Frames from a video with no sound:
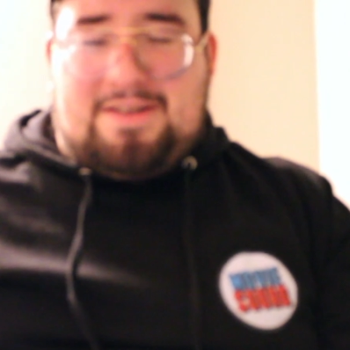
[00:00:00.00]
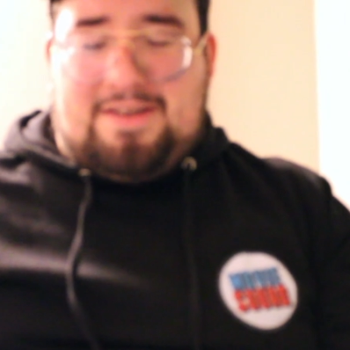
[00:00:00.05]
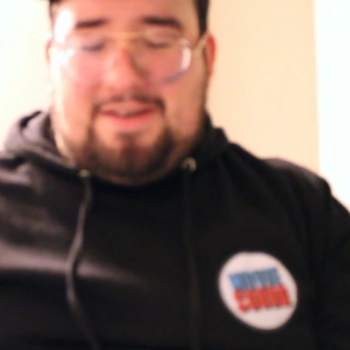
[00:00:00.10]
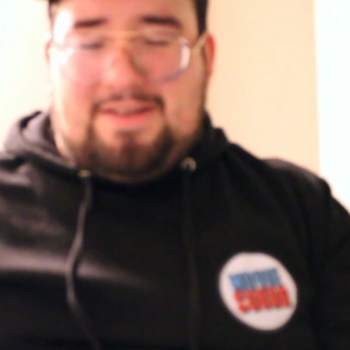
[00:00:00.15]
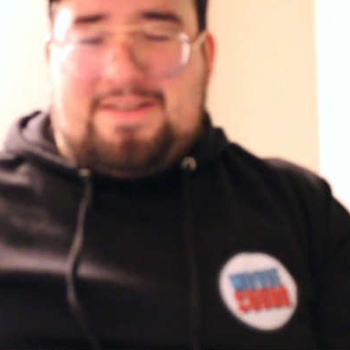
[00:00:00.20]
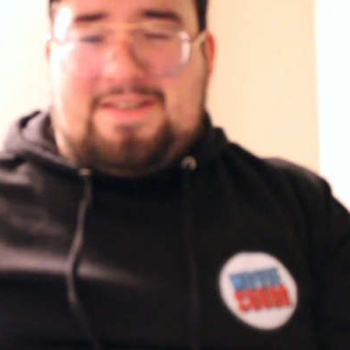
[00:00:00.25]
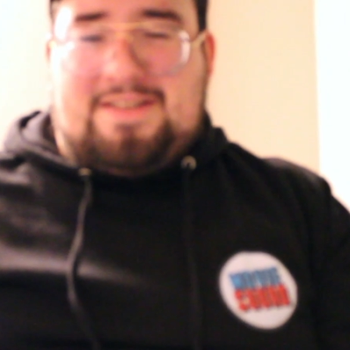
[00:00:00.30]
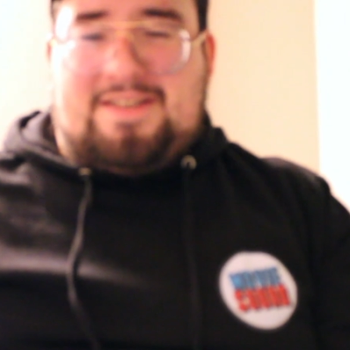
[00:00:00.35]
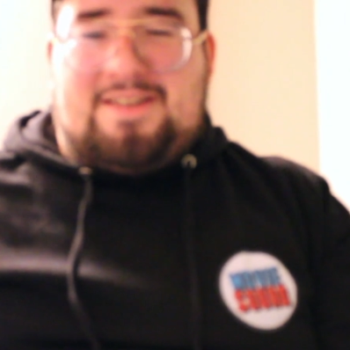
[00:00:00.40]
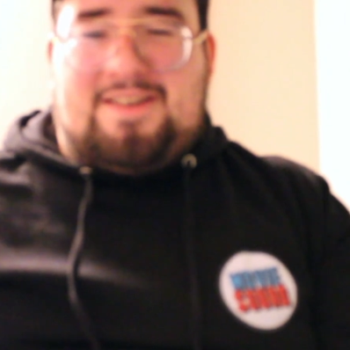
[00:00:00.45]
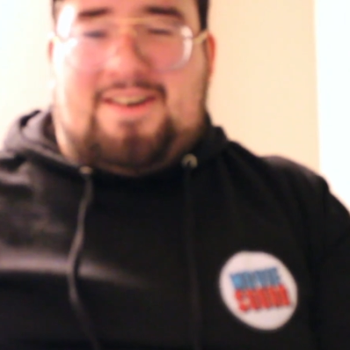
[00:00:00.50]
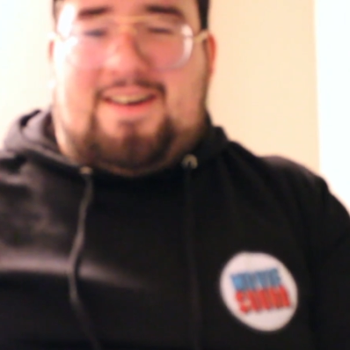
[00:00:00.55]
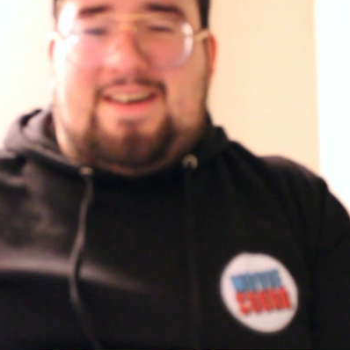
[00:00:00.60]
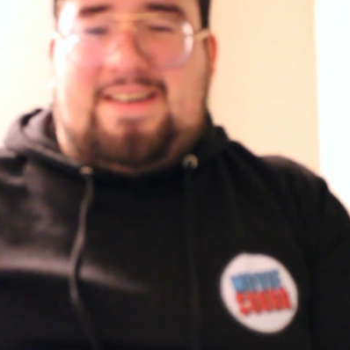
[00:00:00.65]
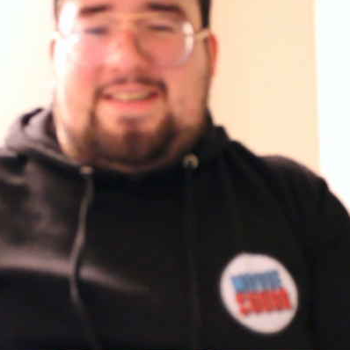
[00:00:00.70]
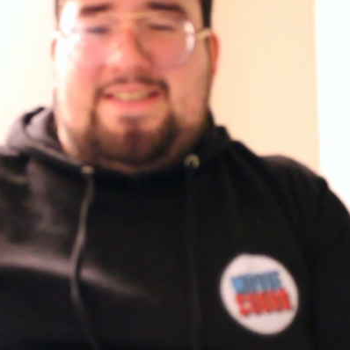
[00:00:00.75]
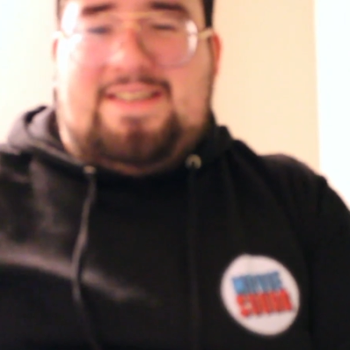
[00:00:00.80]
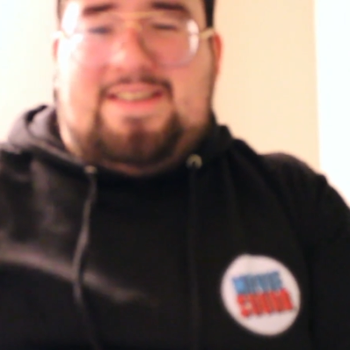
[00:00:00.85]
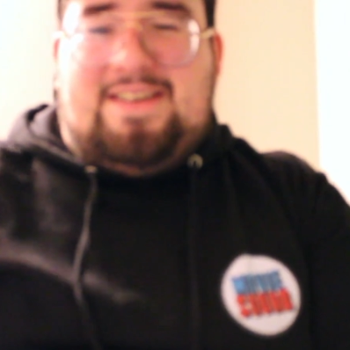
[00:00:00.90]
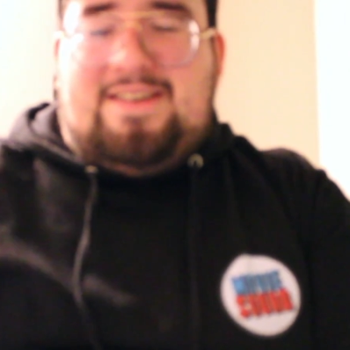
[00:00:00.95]
good
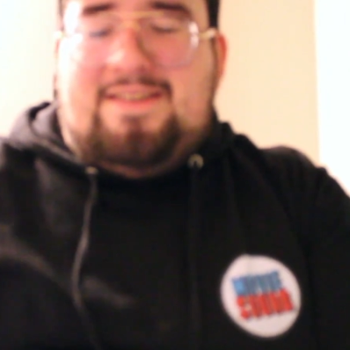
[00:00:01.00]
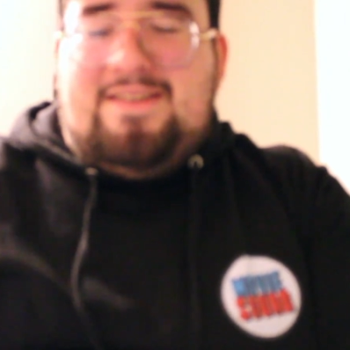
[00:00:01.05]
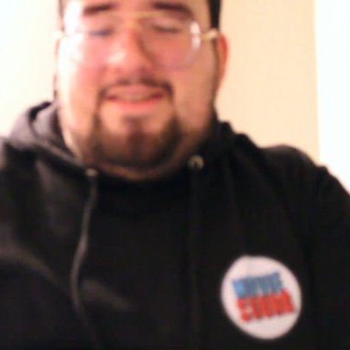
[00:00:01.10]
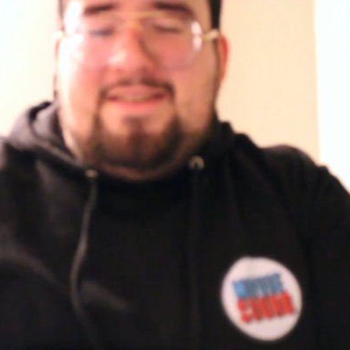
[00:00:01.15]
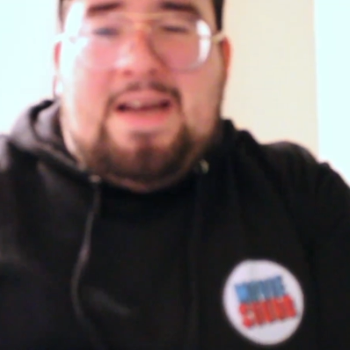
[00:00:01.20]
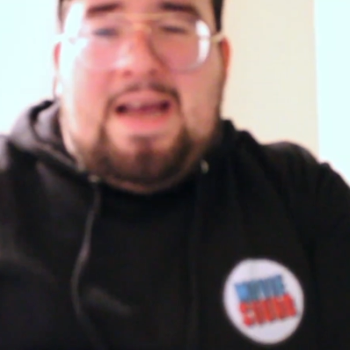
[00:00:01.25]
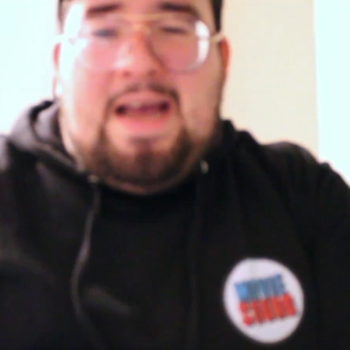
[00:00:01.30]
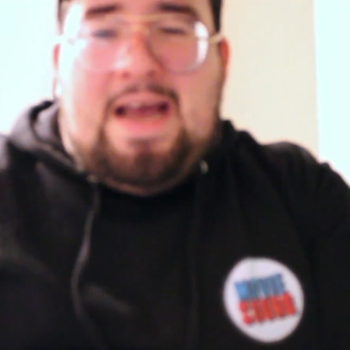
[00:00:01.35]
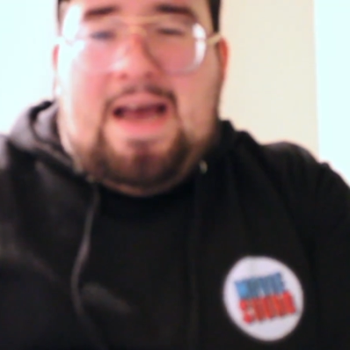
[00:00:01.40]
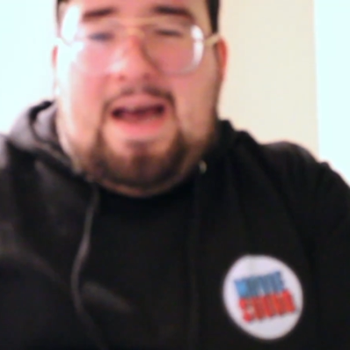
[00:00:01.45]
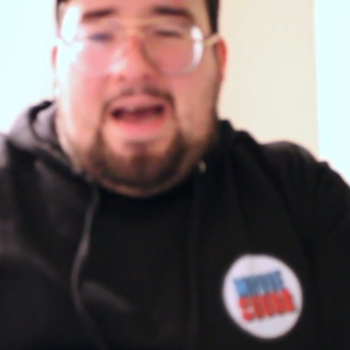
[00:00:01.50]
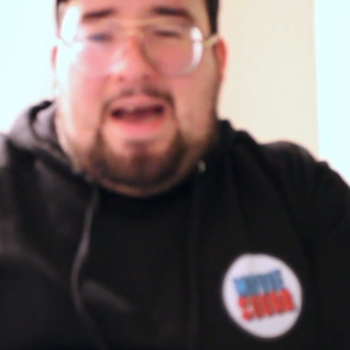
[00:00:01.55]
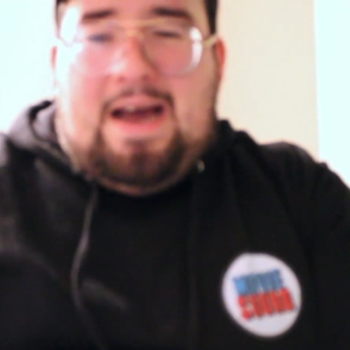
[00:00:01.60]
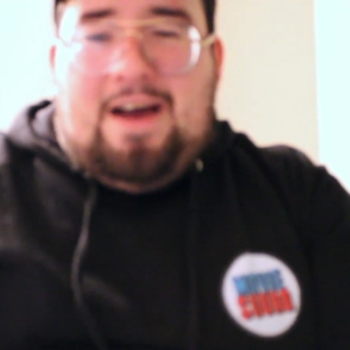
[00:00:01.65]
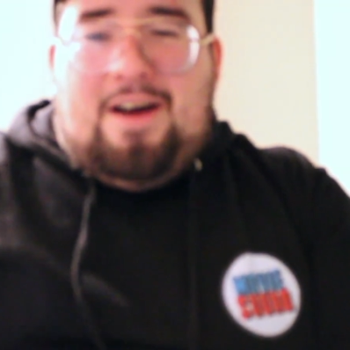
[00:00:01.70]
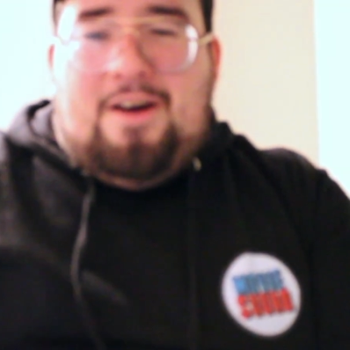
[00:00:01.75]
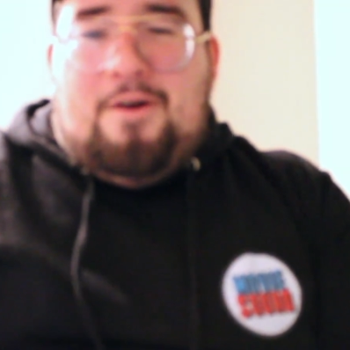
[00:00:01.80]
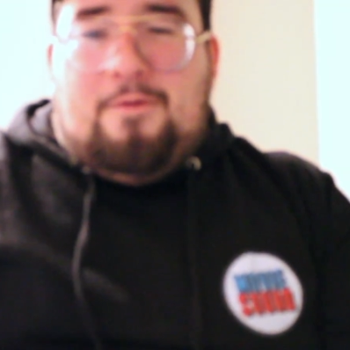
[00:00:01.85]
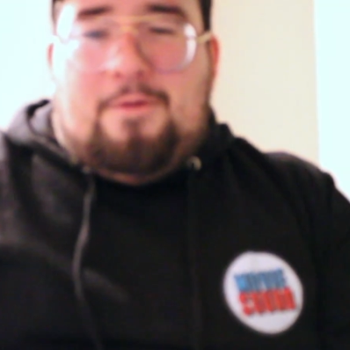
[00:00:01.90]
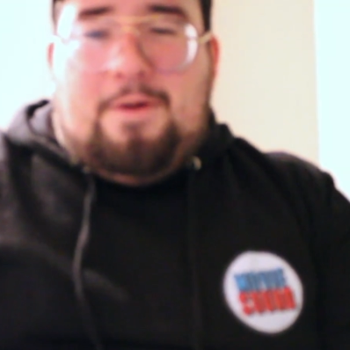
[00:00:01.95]
start,
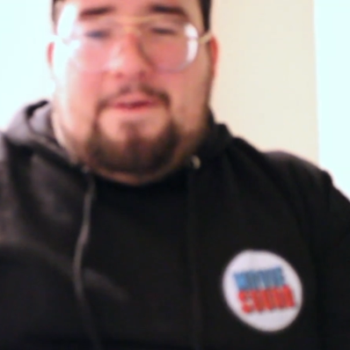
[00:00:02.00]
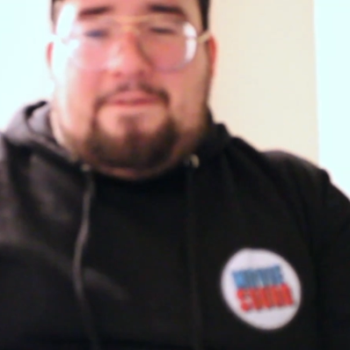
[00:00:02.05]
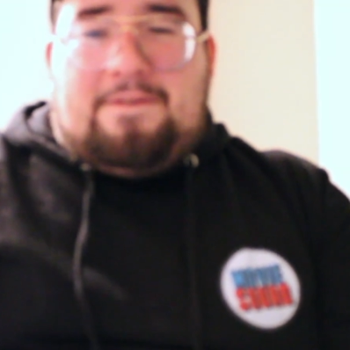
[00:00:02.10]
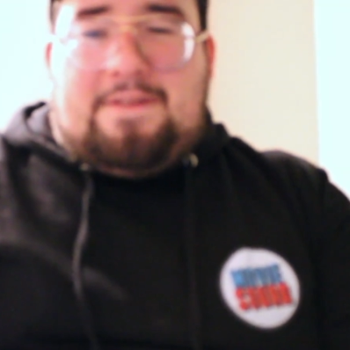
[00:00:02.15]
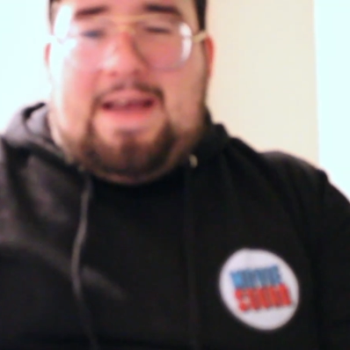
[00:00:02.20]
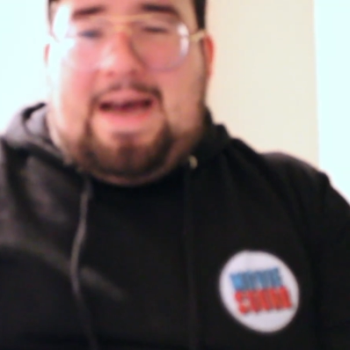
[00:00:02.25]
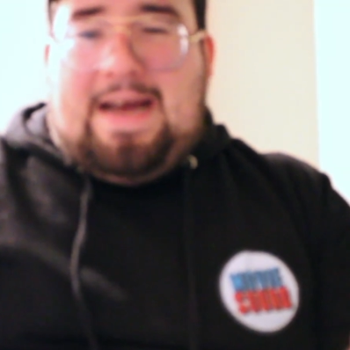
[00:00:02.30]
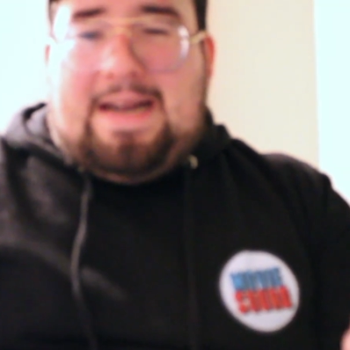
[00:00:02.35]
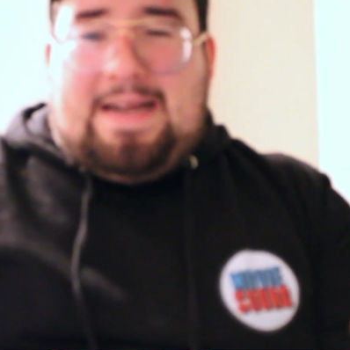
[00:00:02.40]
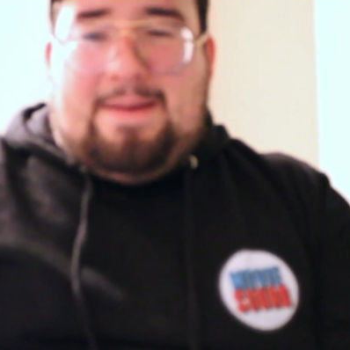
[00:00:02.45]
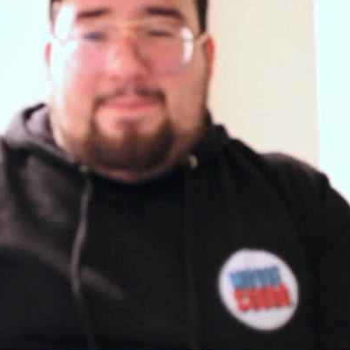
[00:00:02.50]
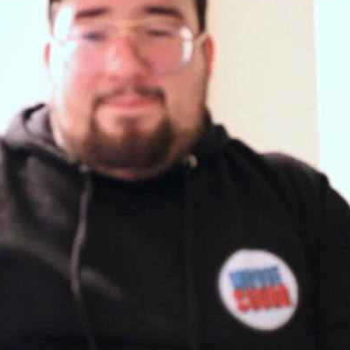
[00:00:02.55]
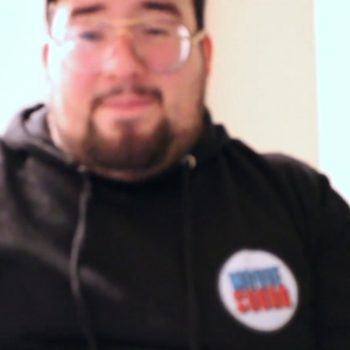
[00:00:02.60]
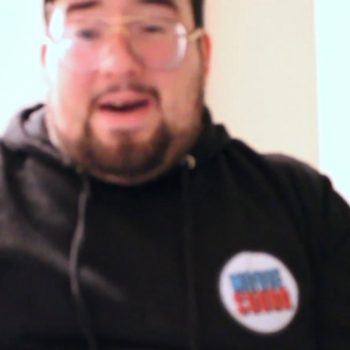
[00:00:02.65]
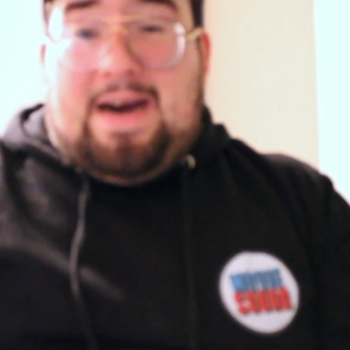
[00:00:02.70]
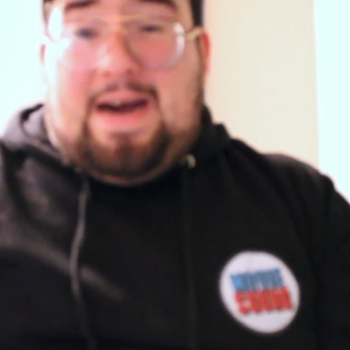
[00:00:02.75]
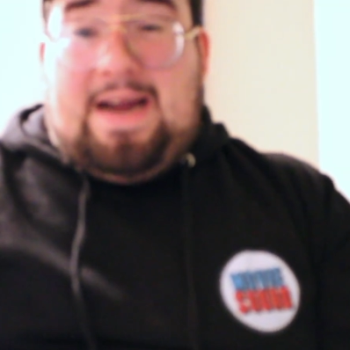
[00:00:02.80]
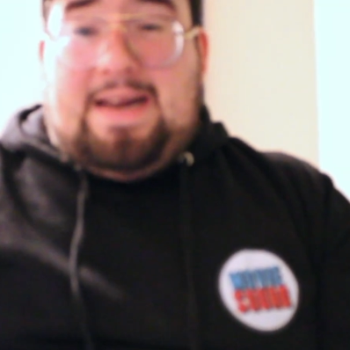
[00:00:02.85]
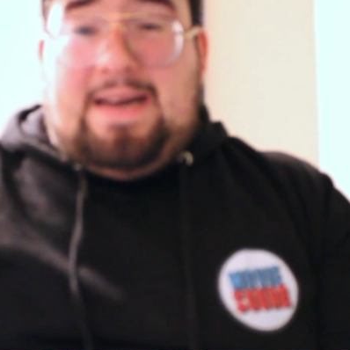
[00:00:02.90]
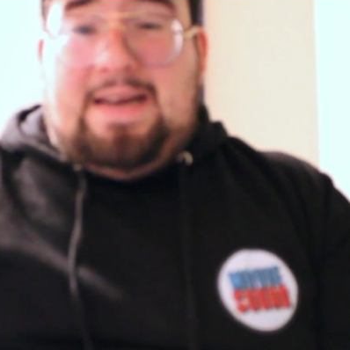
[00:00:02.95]
With that in
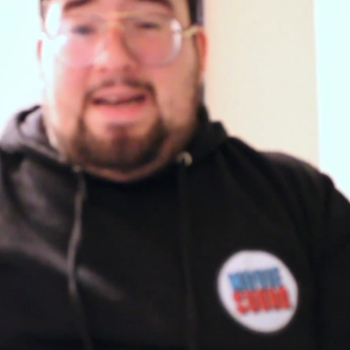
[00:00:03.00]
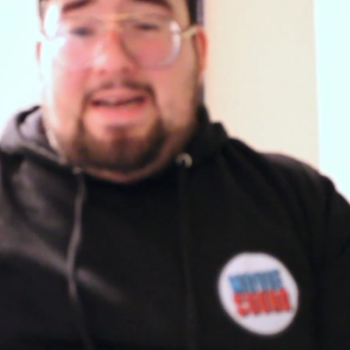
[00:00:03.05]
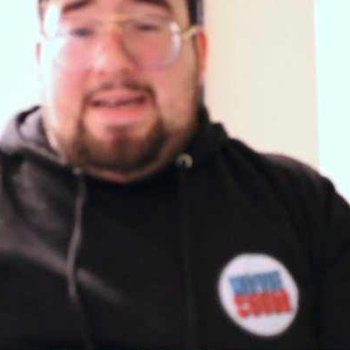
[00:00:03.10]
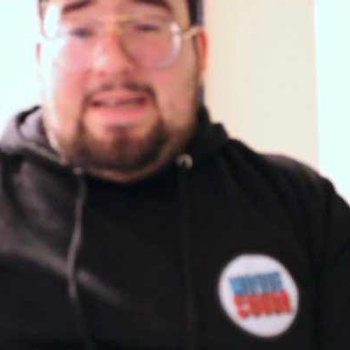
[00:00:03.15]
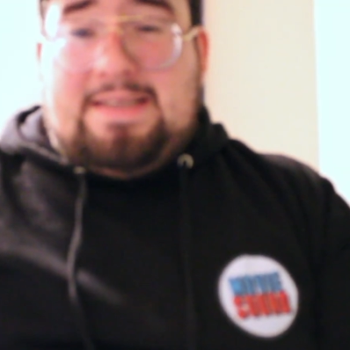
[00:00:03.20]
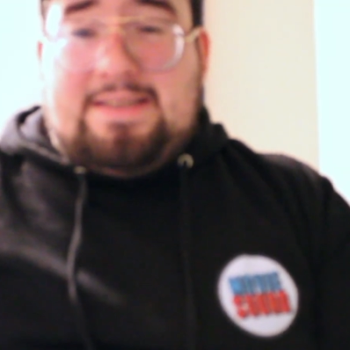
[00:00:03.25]
mind,